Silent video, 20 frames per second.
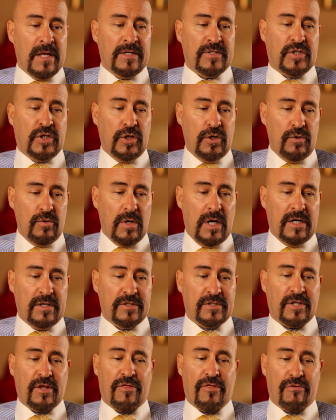
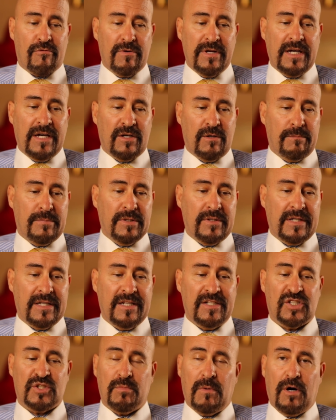200 to 300 billion
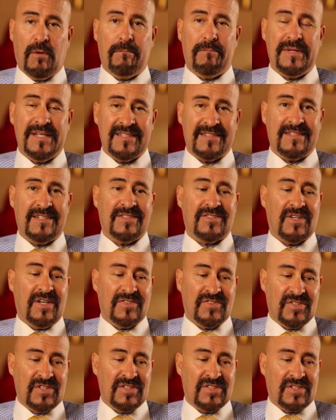in small business
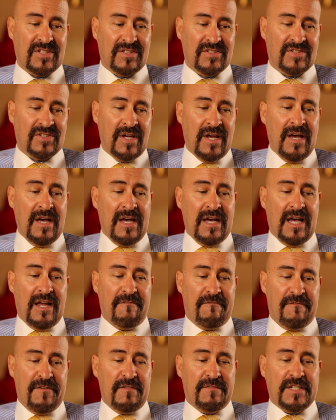assistance,
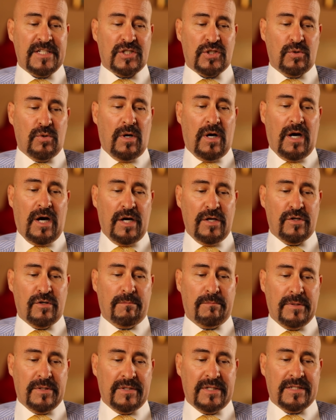and 50 to
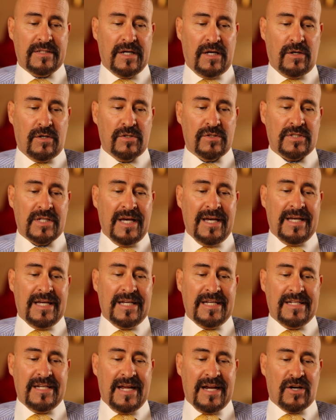100 billion dollars
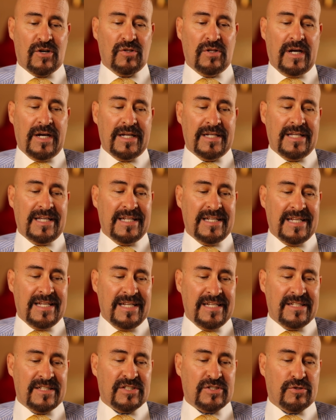in airline and
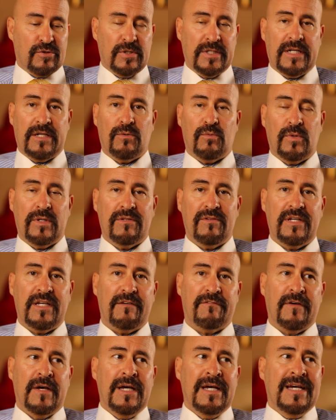industry
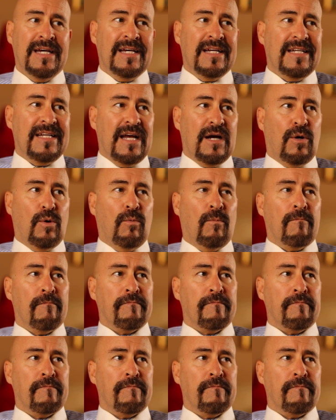relief. Now,